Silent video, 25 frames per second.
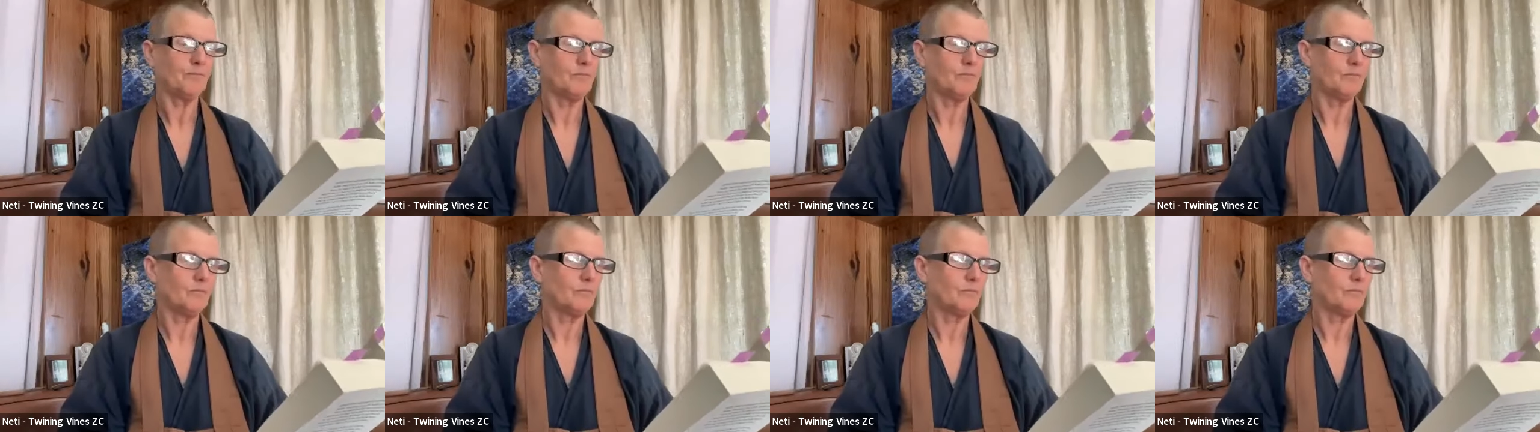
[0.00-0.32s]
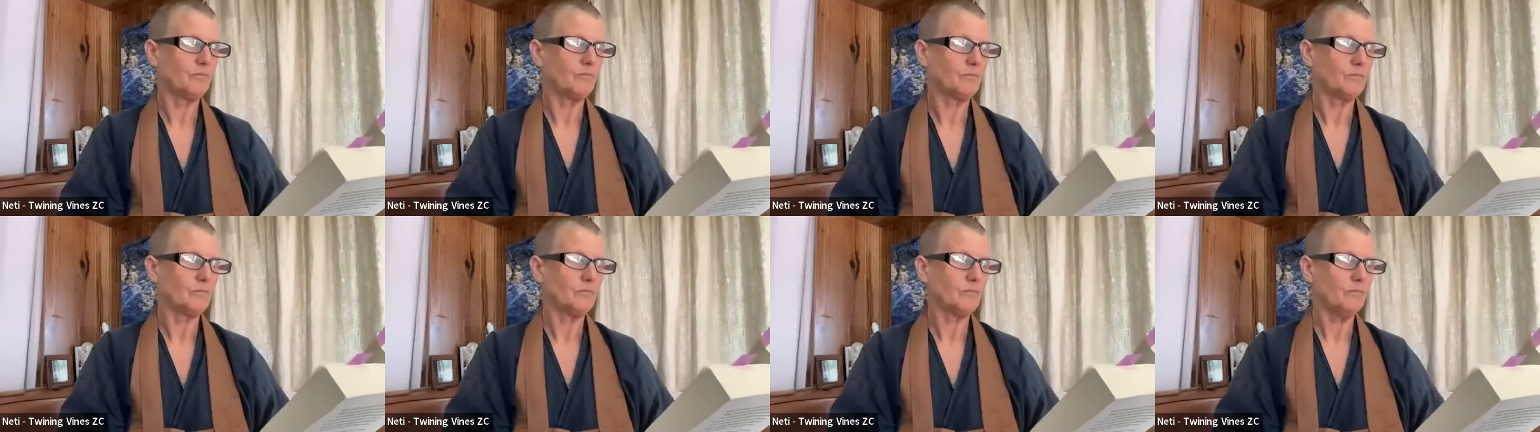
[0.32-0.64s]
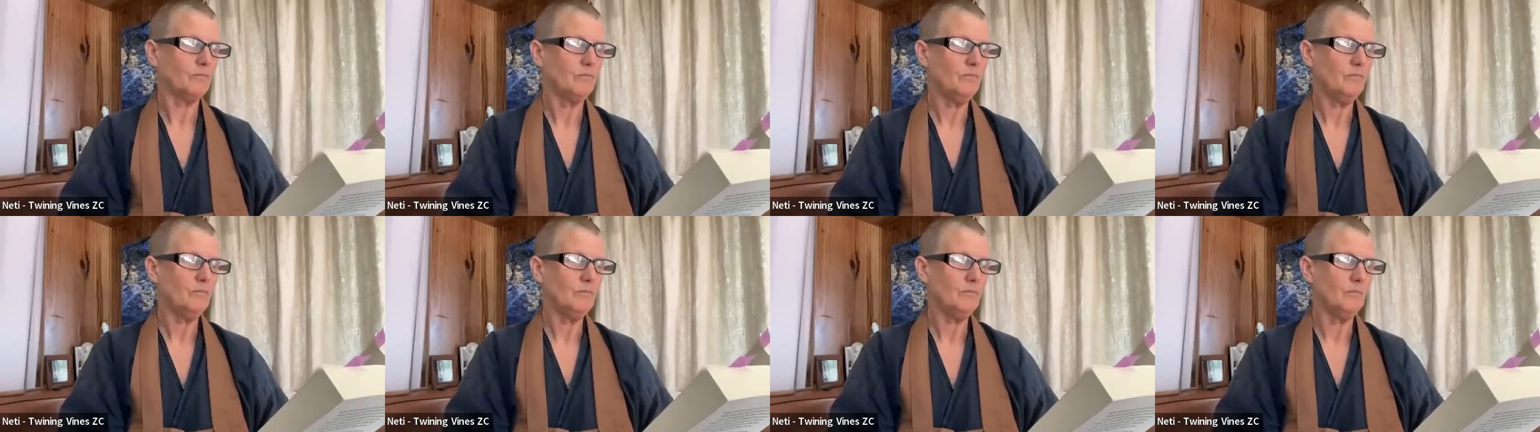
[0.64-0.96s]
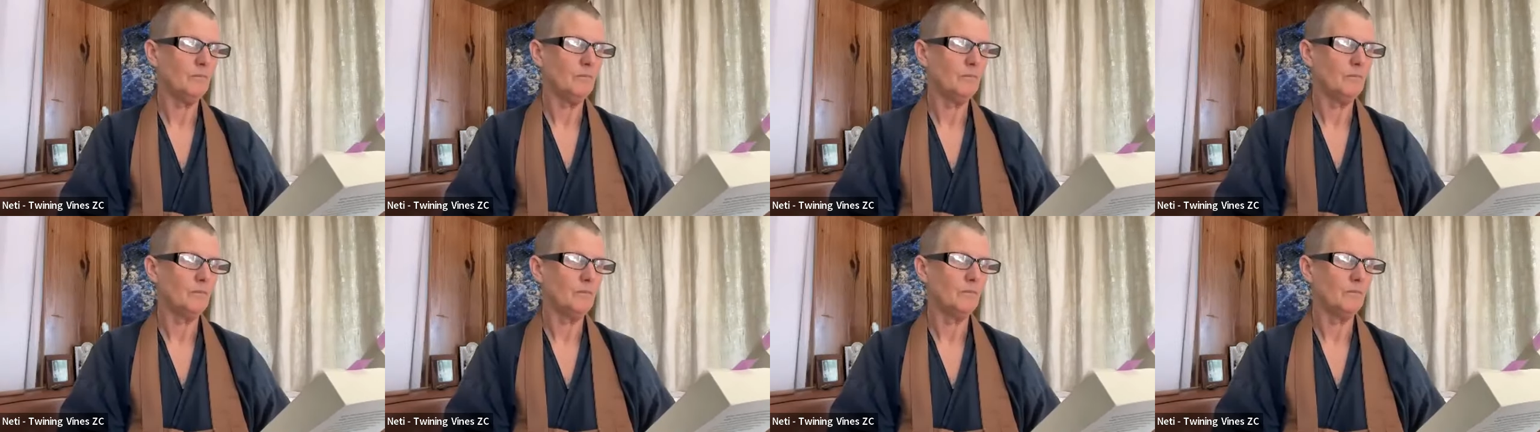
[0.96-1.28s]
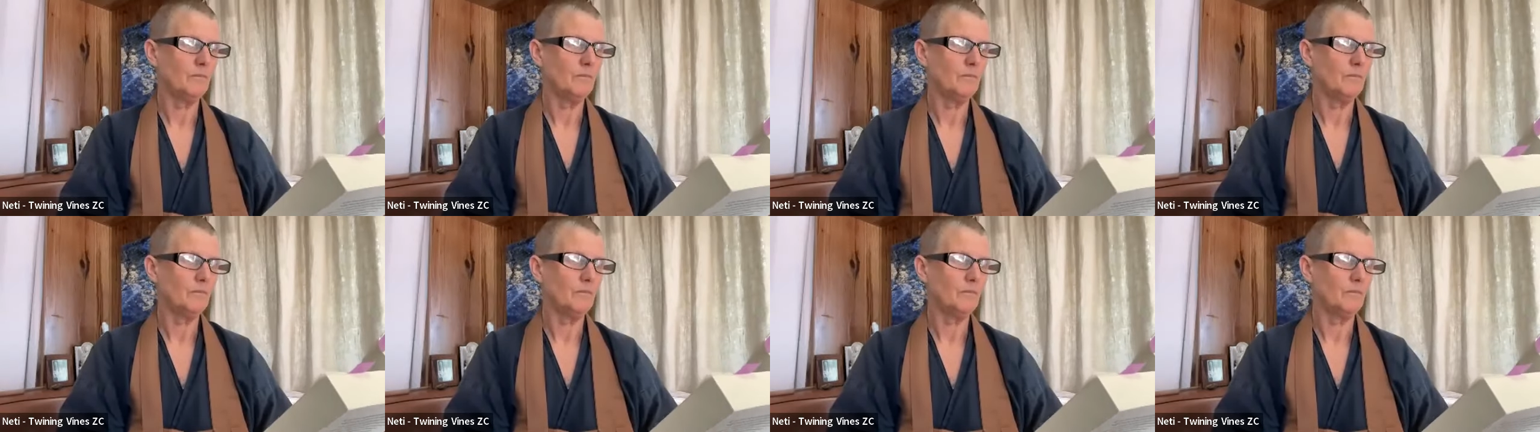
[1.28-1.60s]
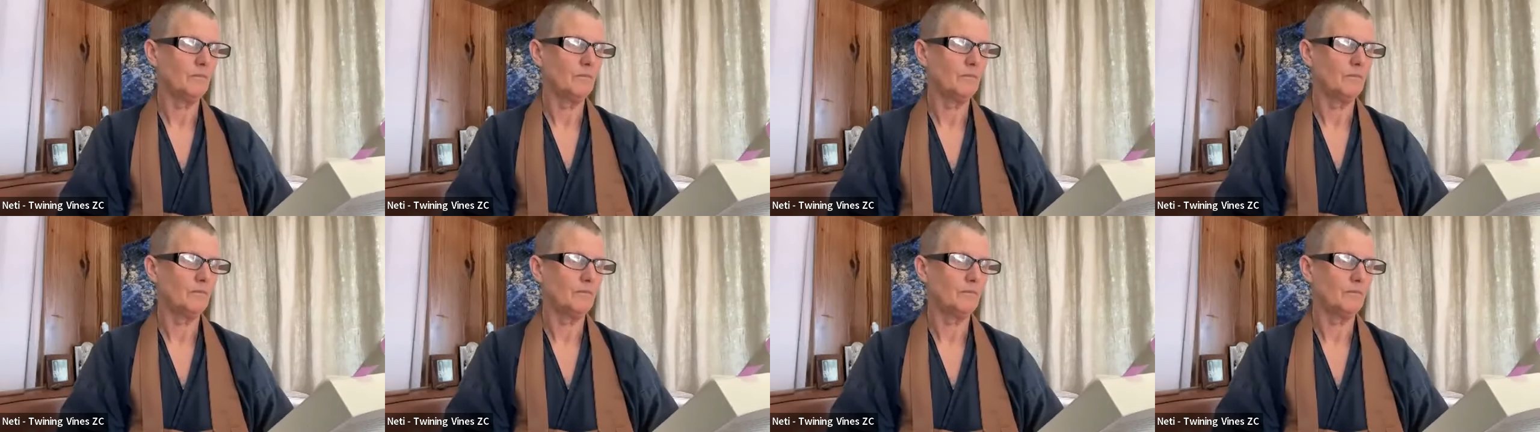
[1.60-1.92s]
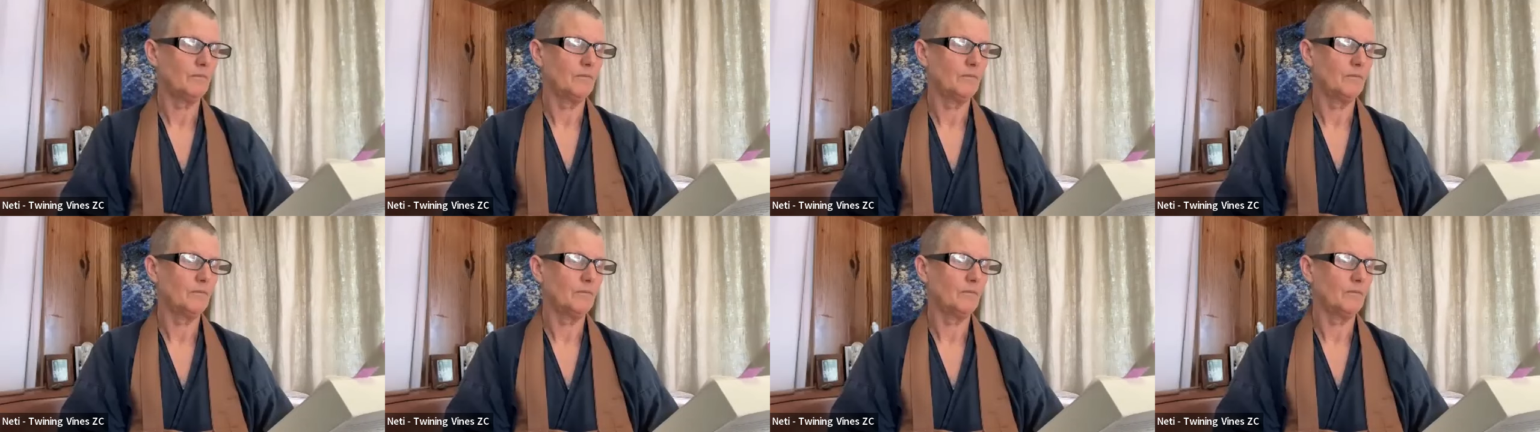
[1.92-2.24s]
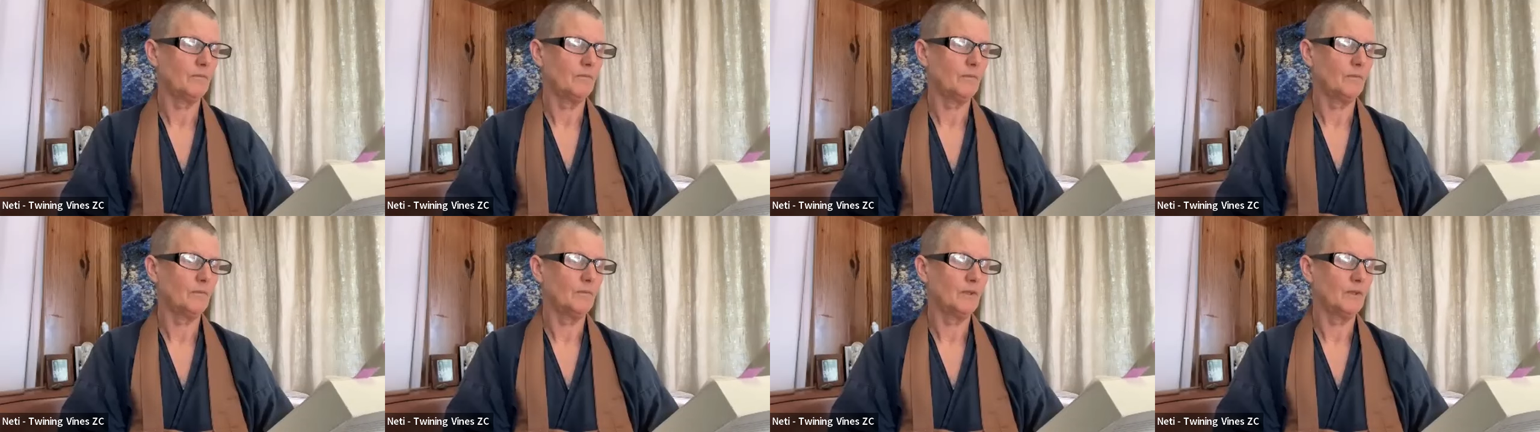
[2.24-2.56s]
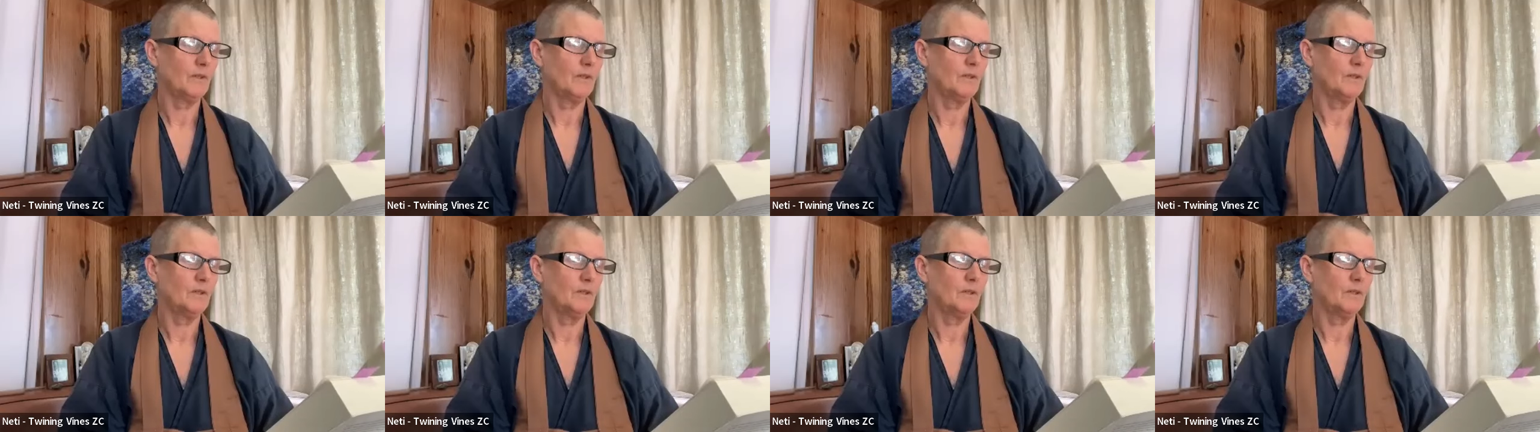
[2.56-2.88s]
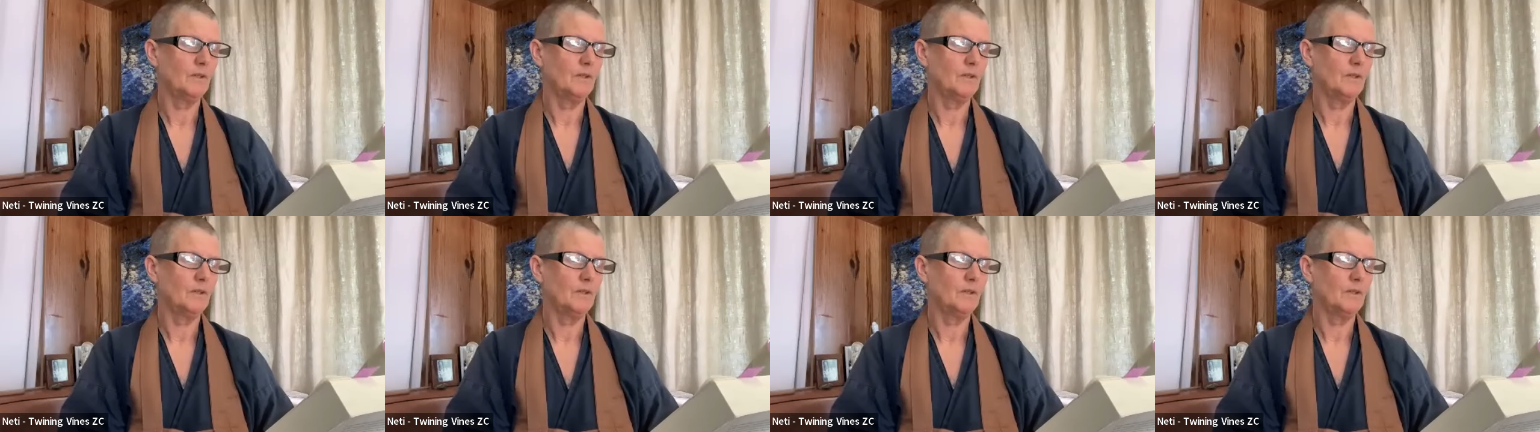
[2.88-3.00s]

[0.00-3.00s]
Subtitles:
Nothing is said.